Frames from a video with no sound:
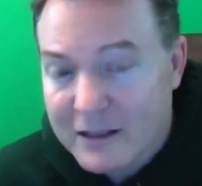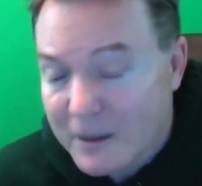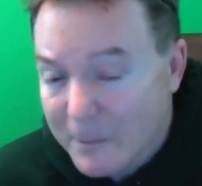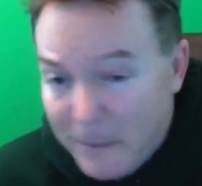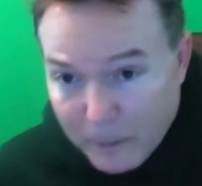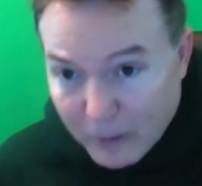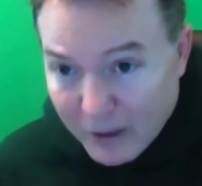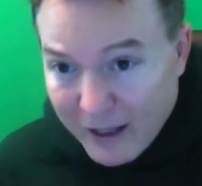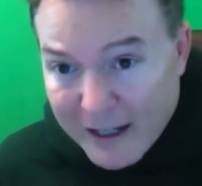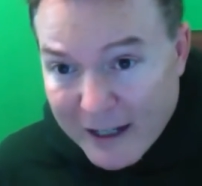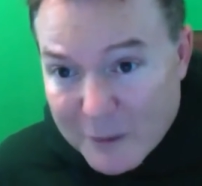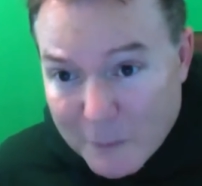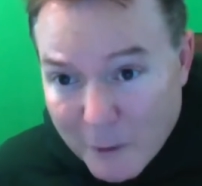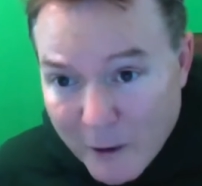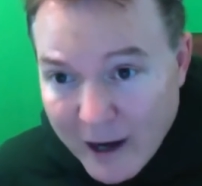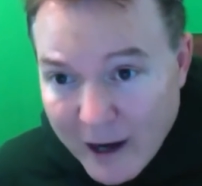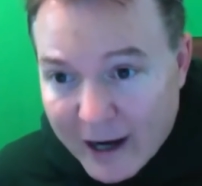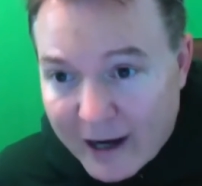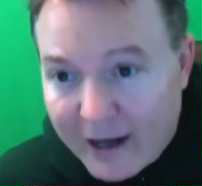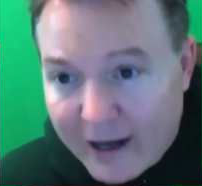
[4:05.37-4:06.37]
Some people like to
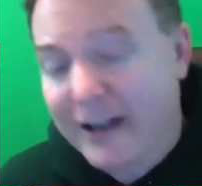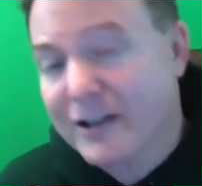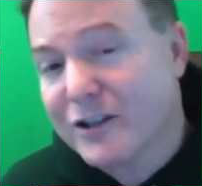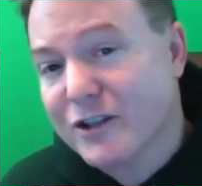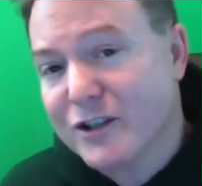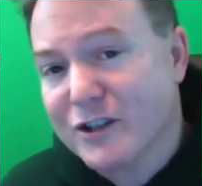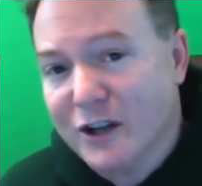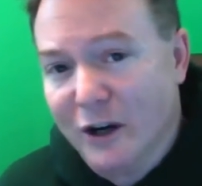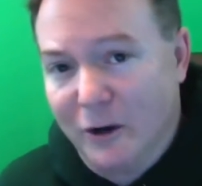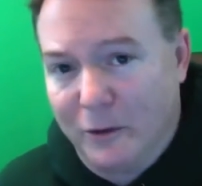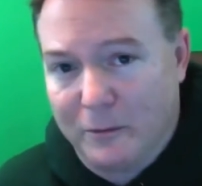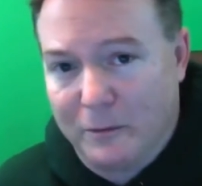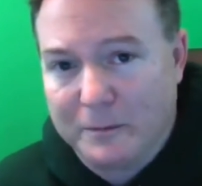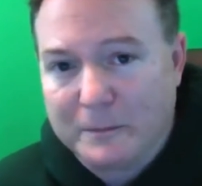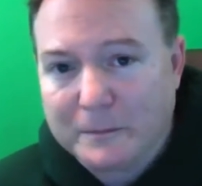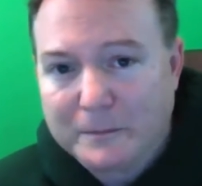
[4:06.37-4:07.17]
brag, I just don't.